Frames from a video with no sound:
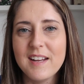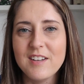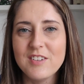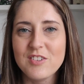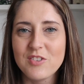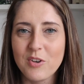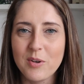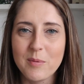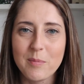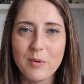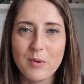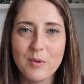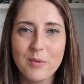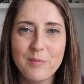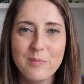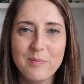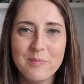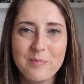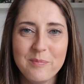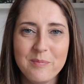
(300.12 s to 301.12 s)
enjoyable.
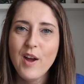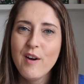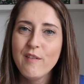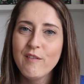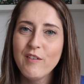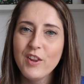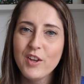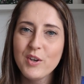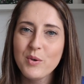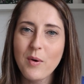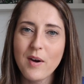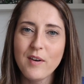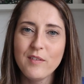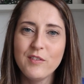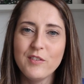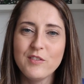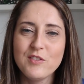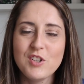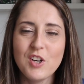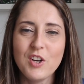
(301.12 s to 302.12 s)
For the 12th
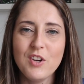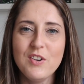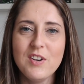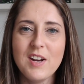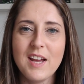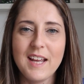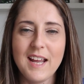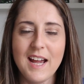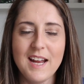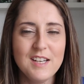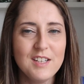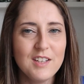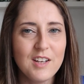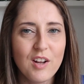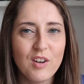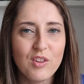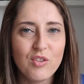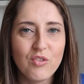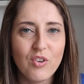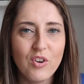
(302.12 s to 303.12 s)
of June, can you
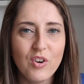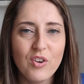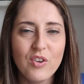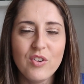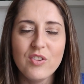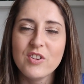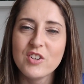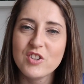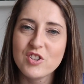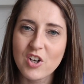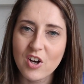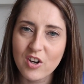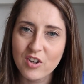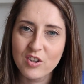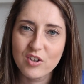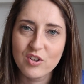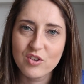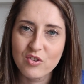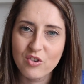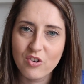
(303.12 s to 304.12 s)
go through the
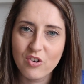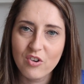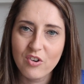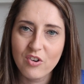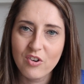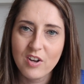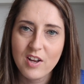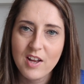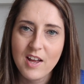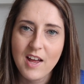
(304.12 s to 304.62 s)
junk drawer?